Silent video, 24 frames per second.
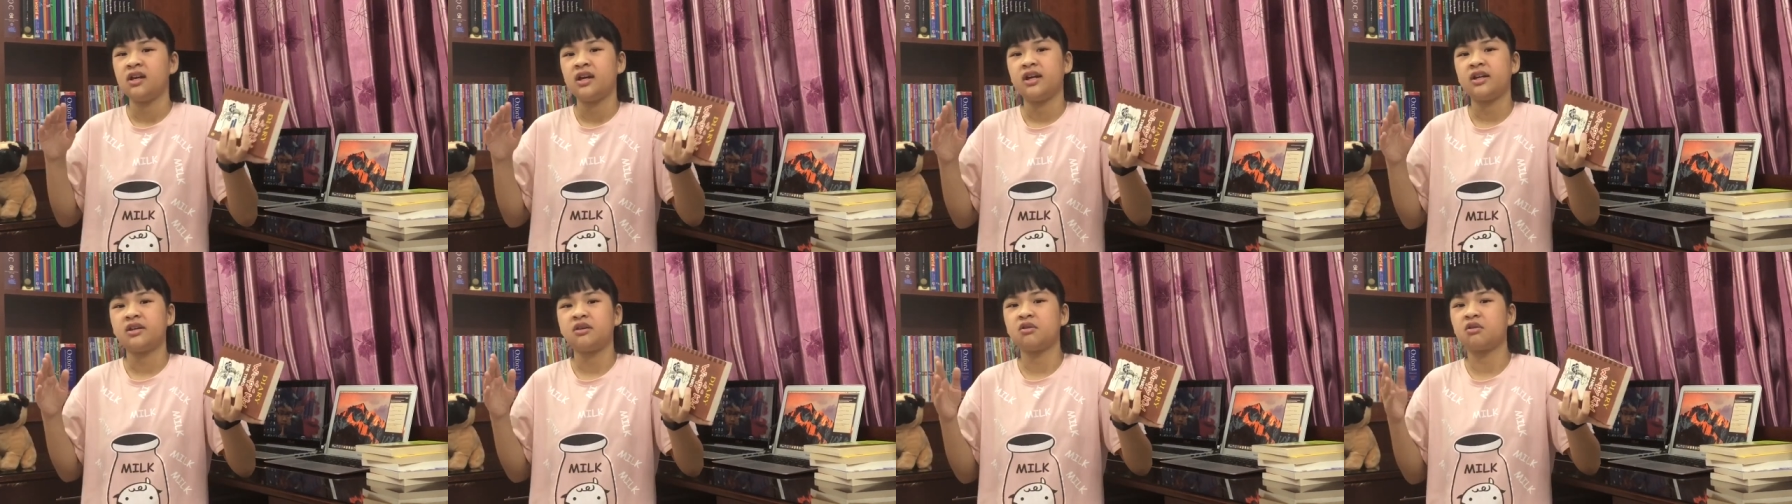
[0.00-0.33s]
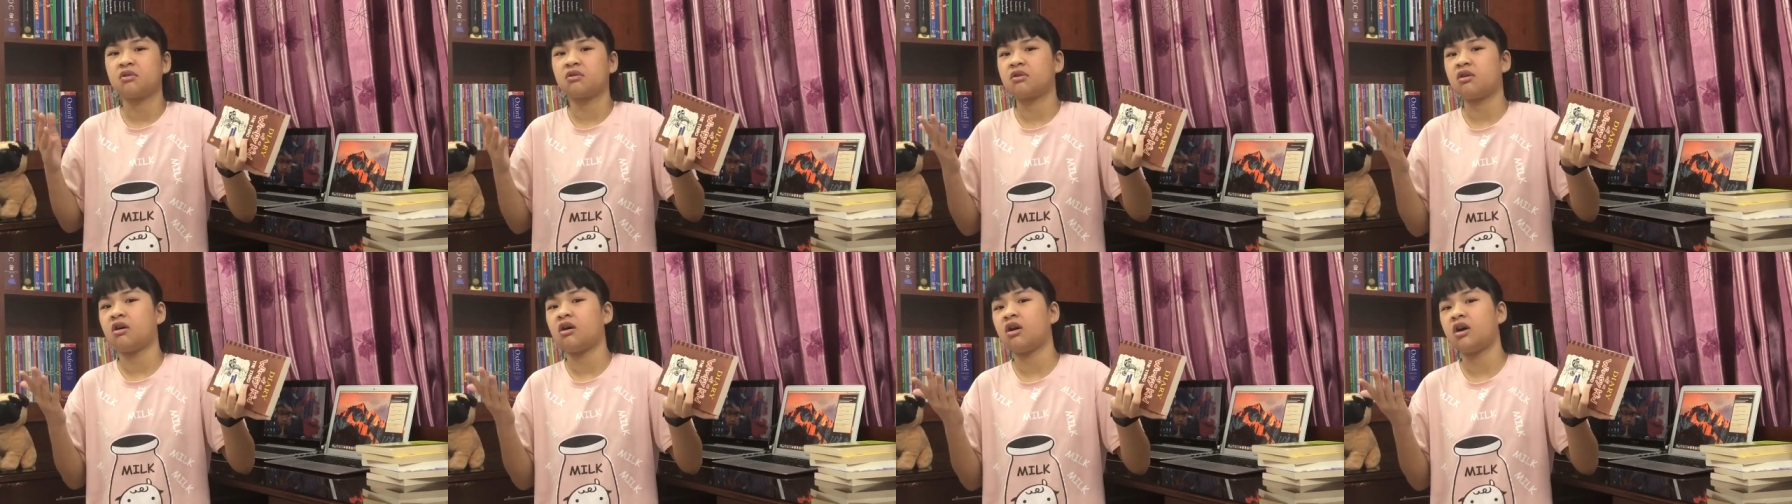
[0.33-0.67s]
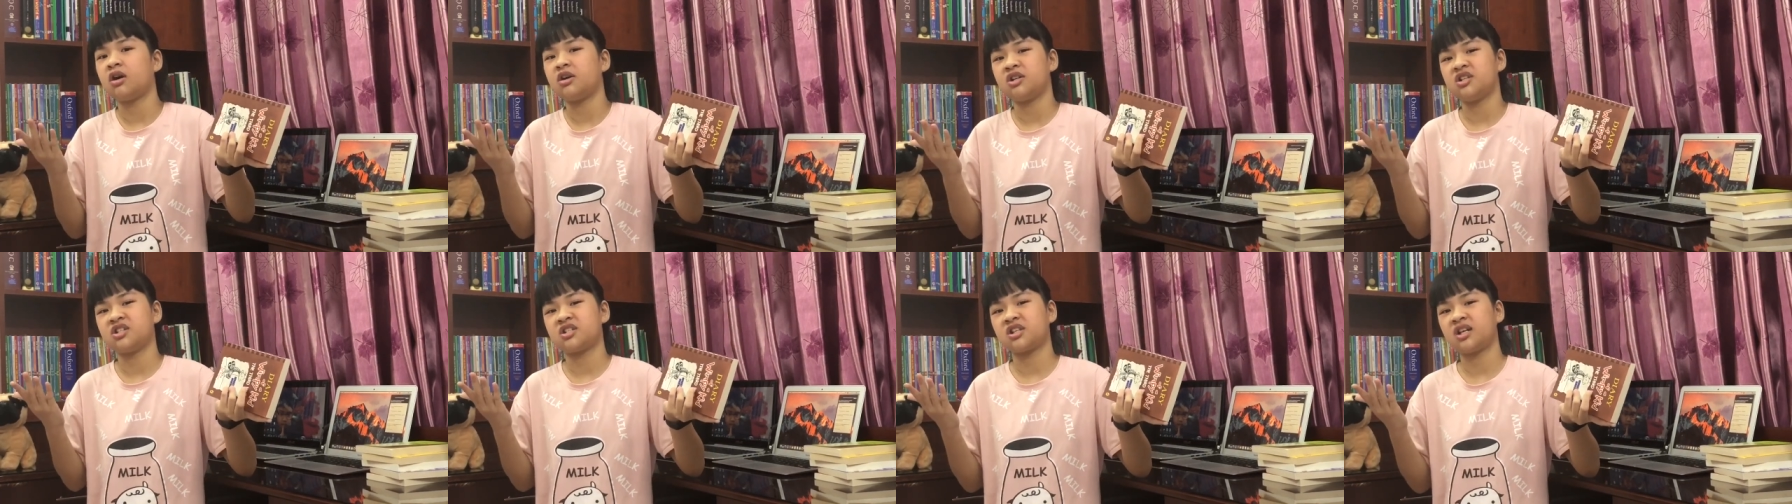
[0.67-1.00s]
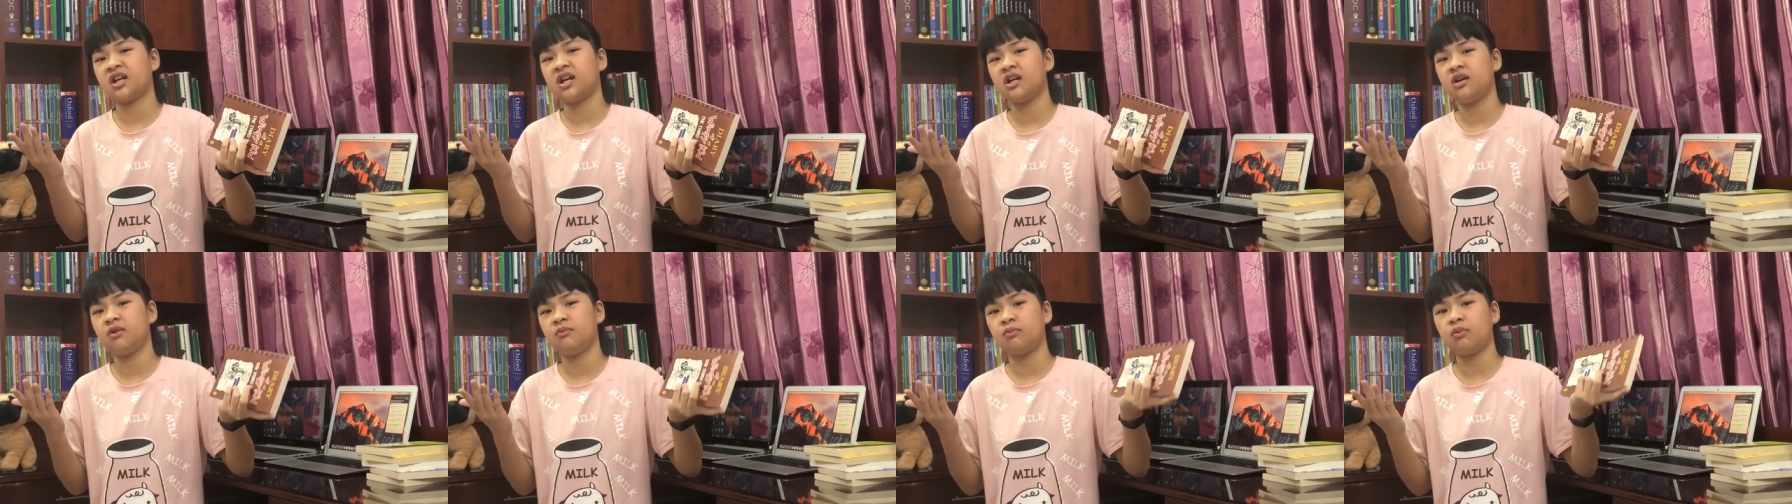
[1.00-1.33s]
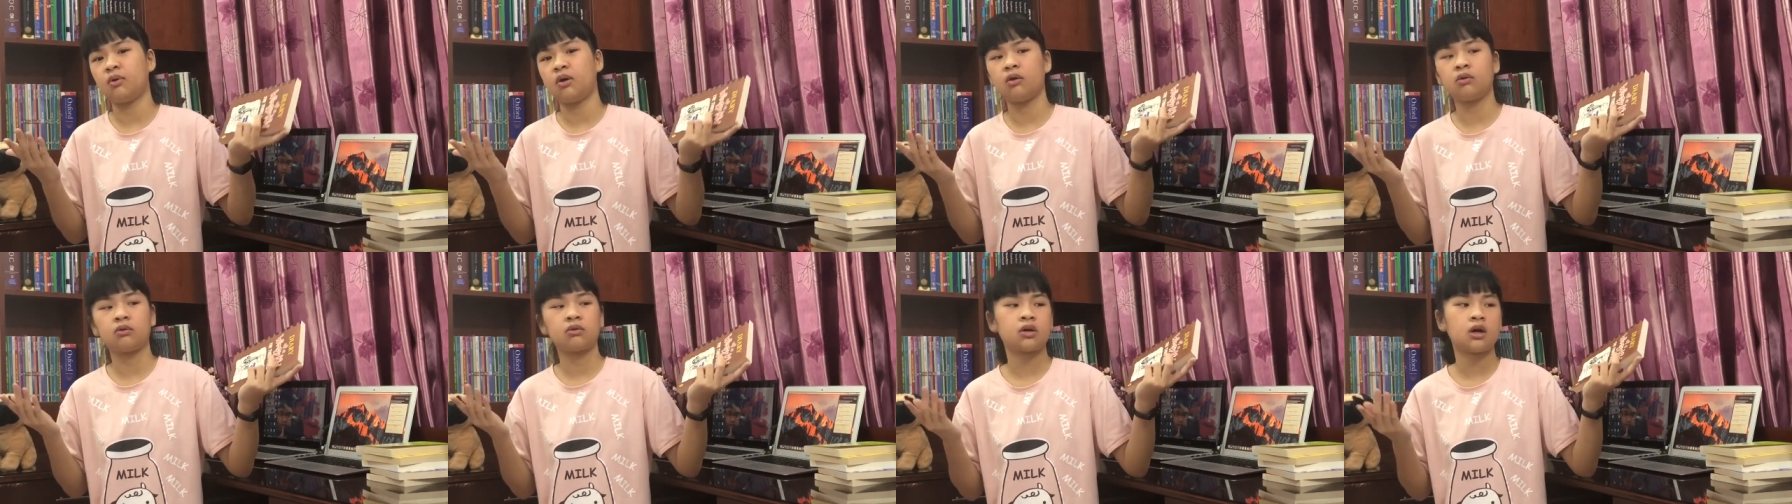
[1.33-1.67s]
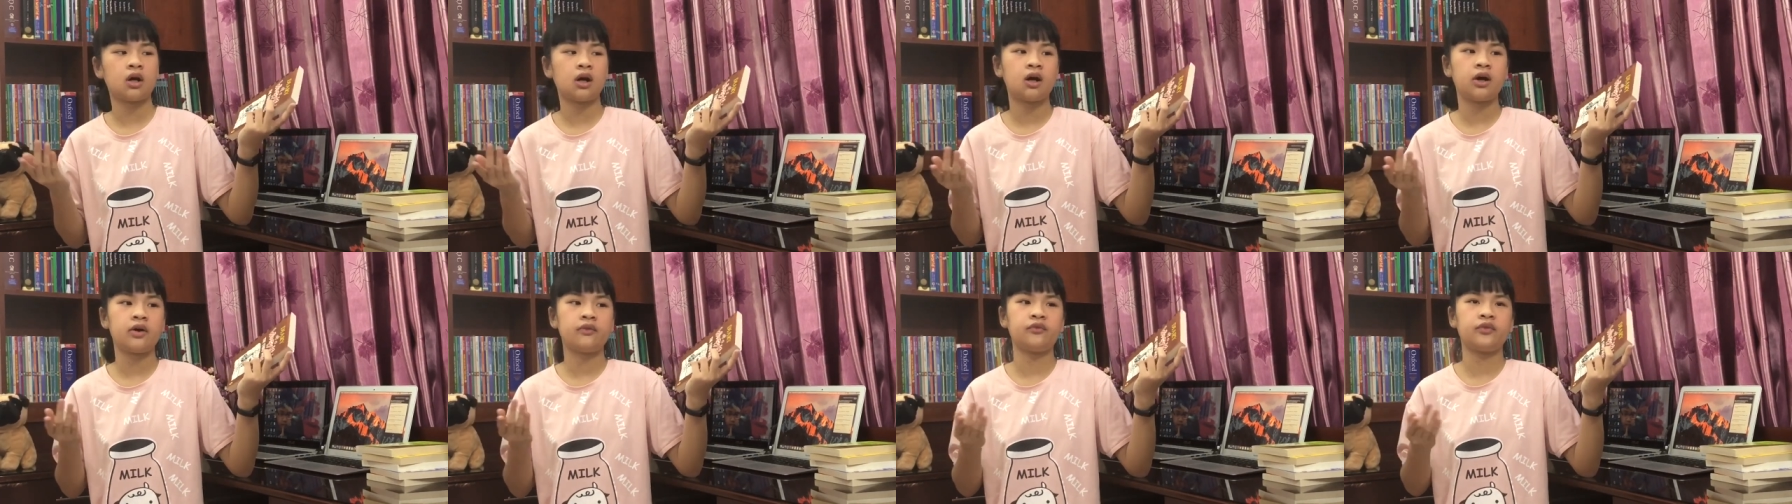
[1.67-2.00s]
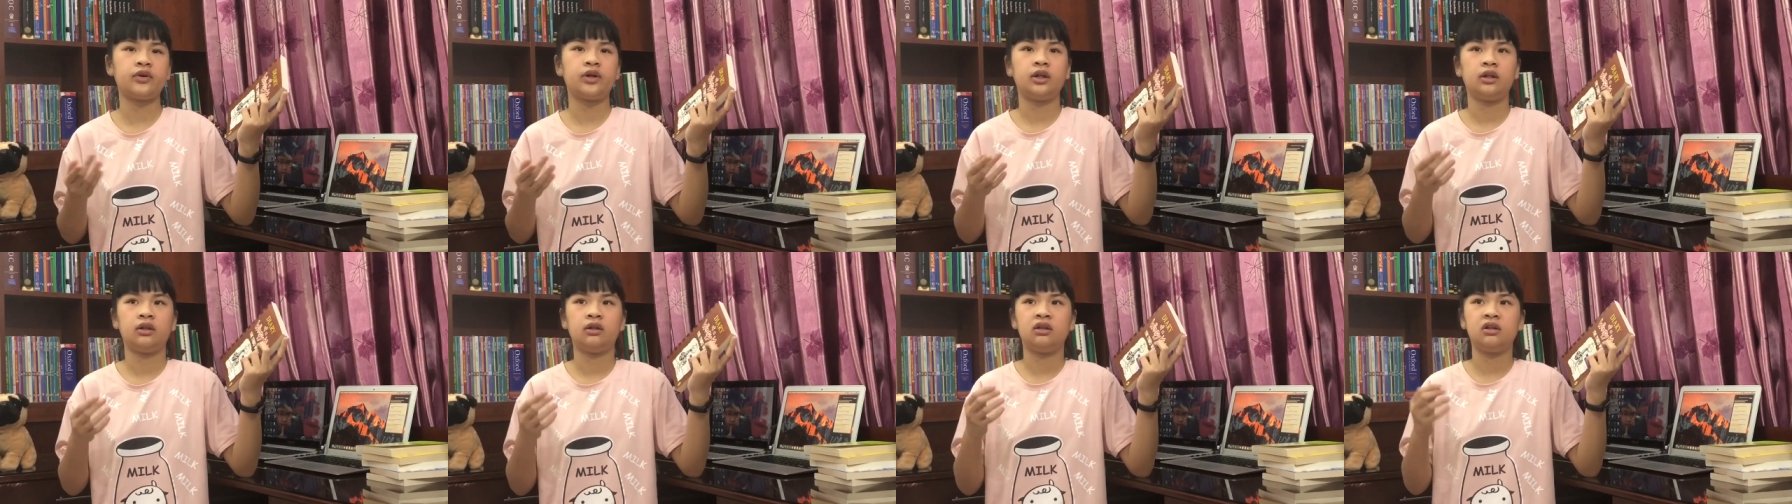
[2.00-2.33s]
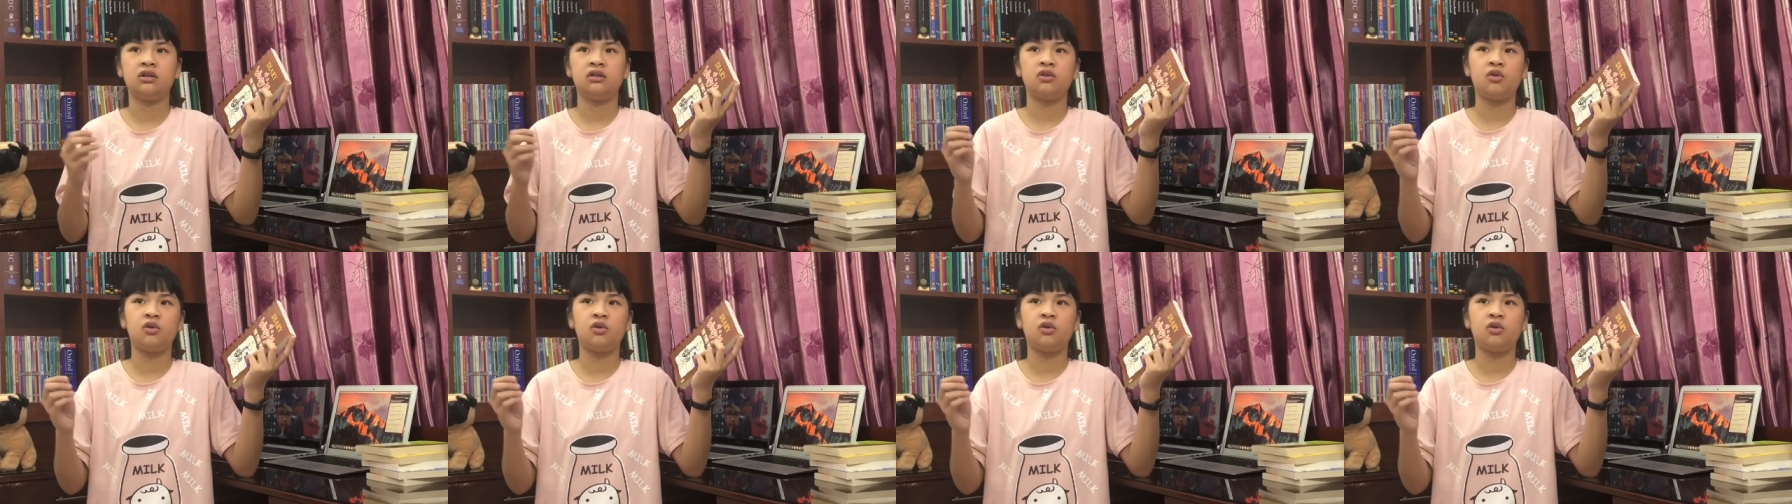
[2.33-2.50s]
and your car just kind of broke off and